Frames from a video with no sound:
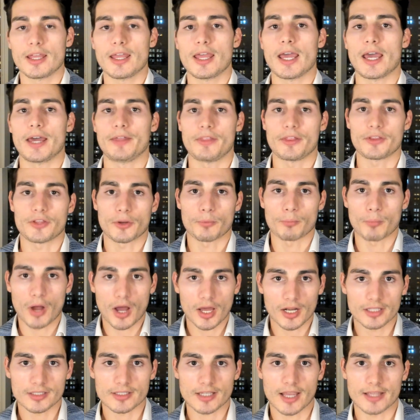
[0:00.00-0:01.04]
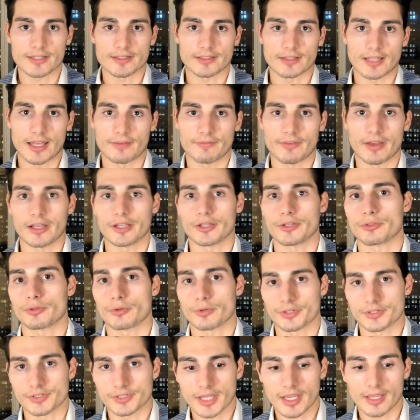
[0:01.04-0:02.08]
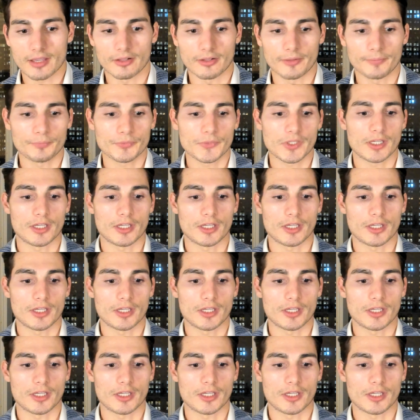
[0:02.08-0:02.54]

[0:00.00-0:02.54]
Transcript: and then you're monetizing that value through a sale